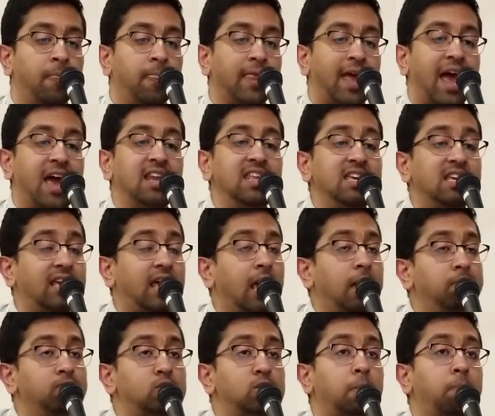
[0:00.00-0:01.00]
And he
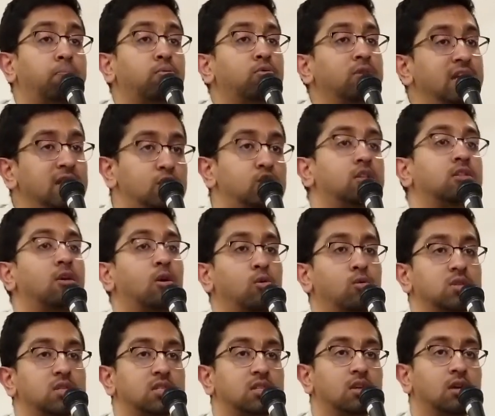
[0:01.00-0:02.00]
came to preach
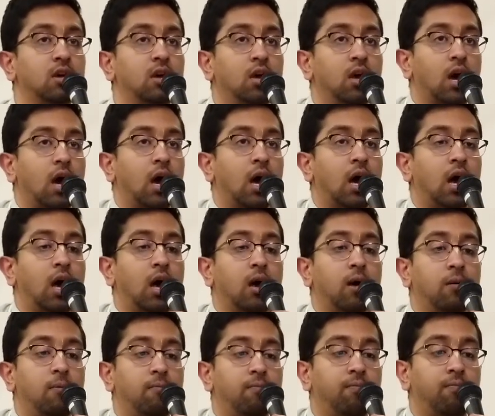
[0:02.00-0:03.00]
that